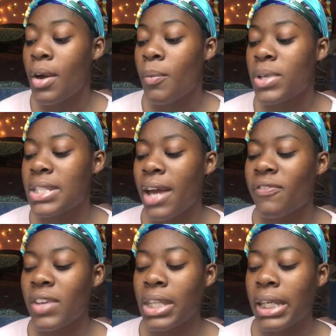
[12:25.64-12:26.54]
Was I
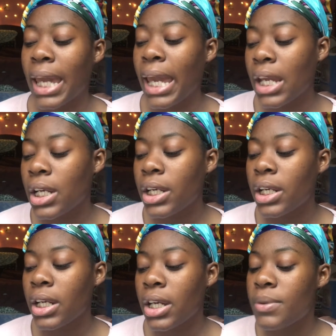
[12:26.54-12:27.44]
feeling
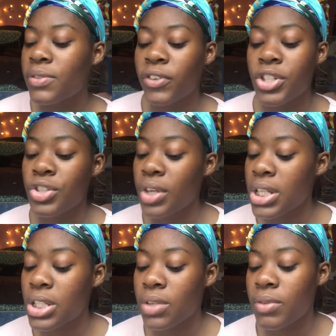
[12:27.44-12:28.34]
anger? It was
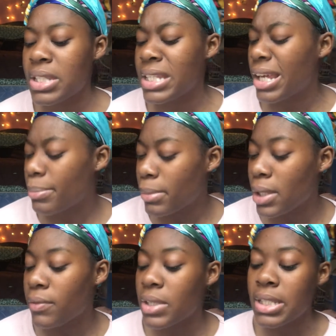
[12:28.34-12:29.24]
frustration,
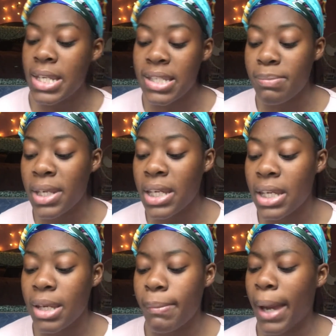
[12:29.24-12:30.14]
resentment,
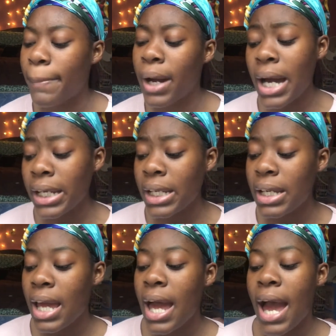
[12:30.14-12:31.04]
resistment in my body.